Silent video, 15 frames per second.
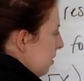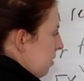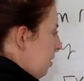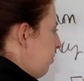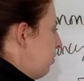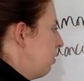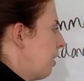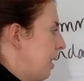
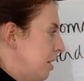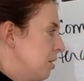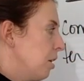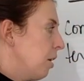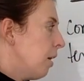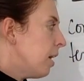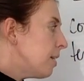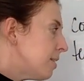if you like to
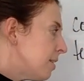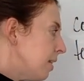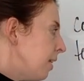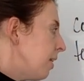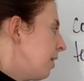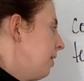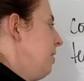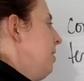go
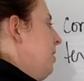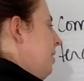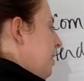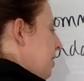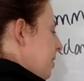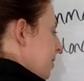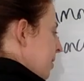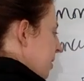hunting,
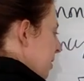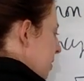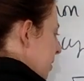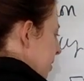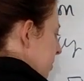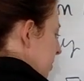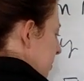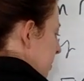
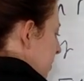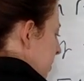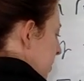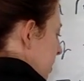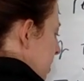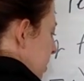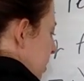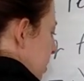
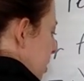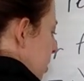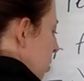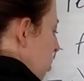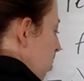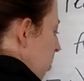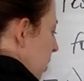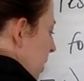then
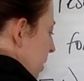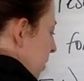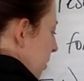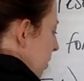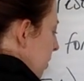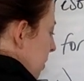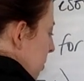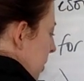
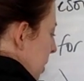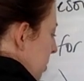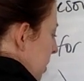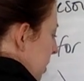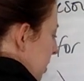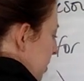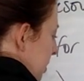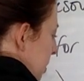quail might be
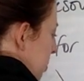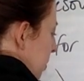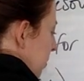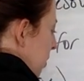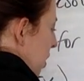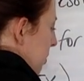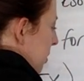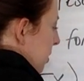an example of
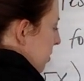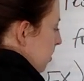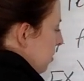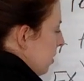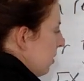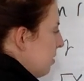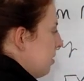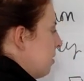common
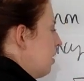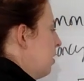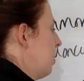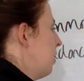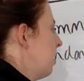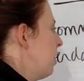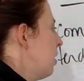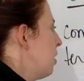resource.
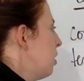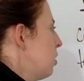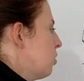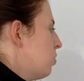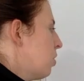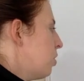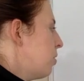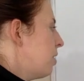
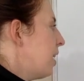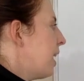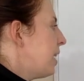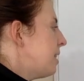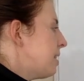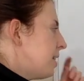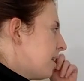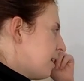So the
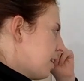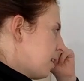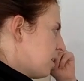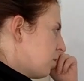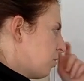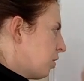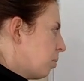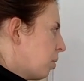idea is
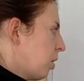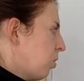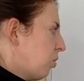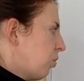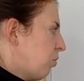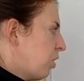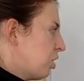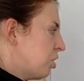for both
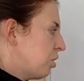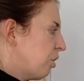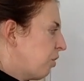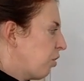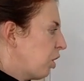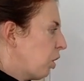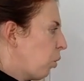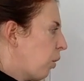fish in a
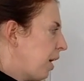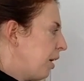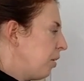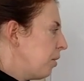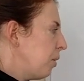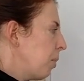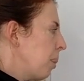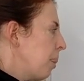river and
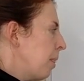quail,